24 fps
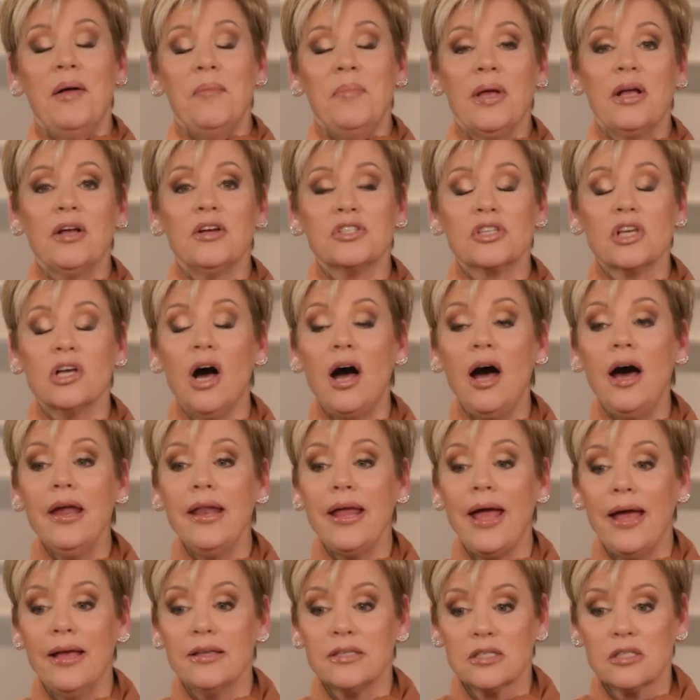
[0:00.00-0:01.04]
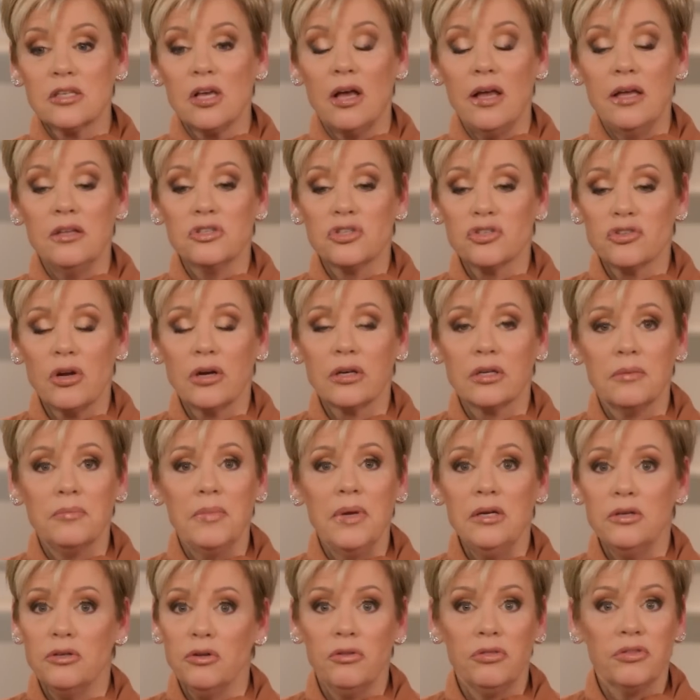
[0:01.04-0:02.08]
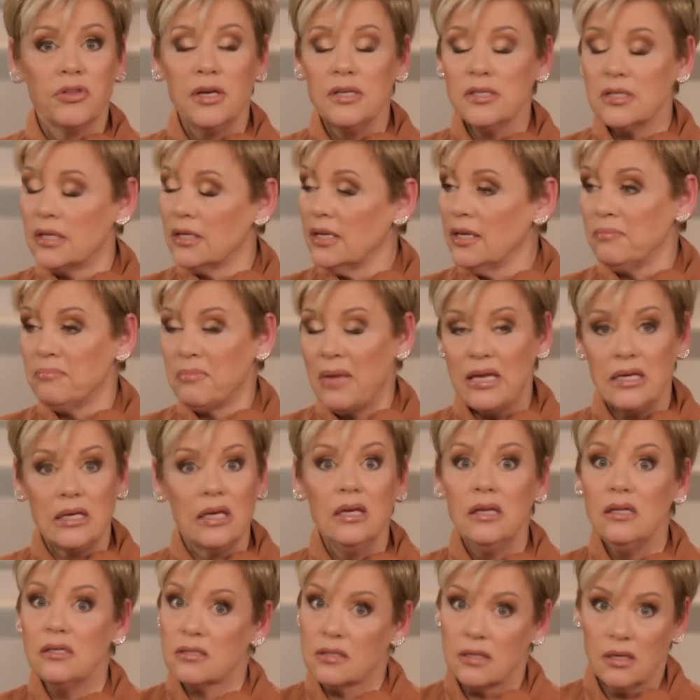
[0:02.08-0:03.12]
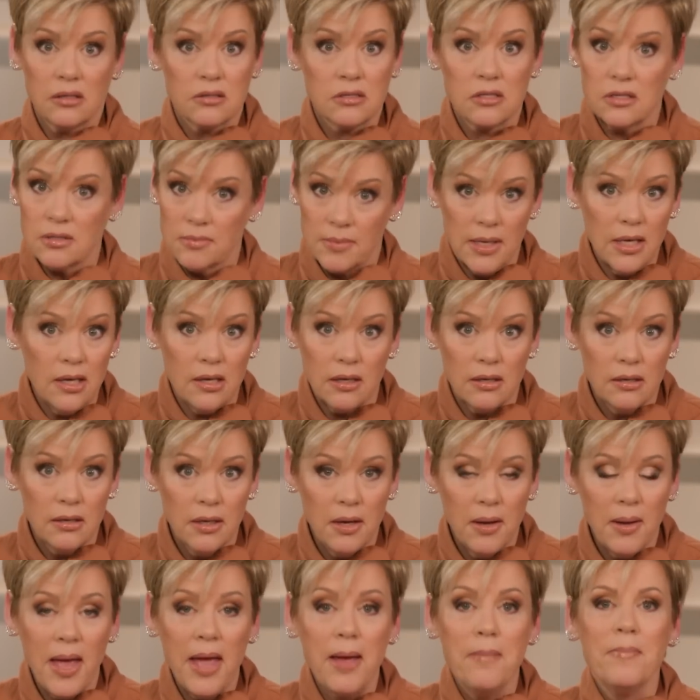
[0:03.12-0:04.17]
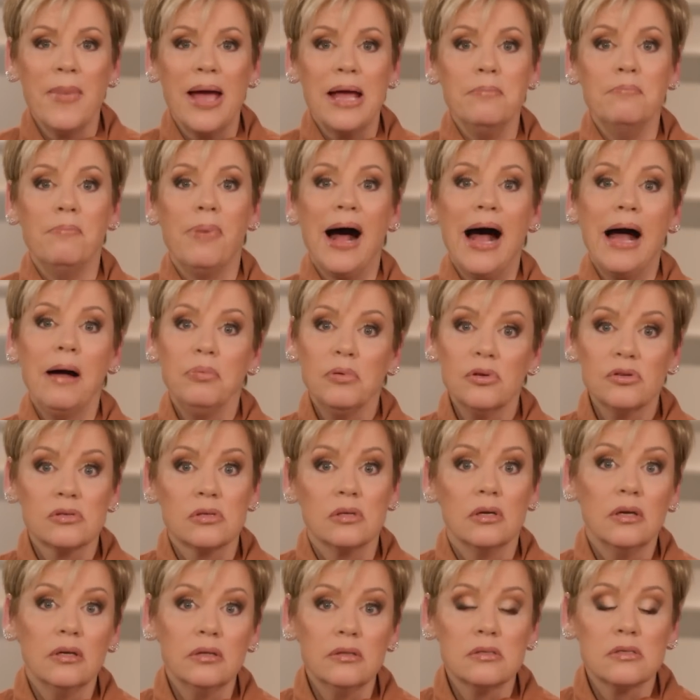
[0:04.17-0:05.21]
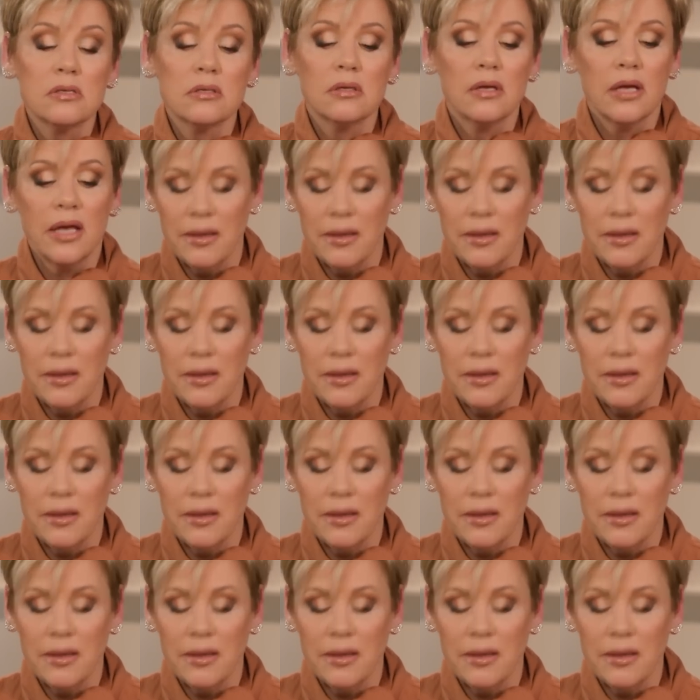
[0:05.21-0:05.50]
Because God has instructed me to do things that didn't make any sense to me. It made Bible sense.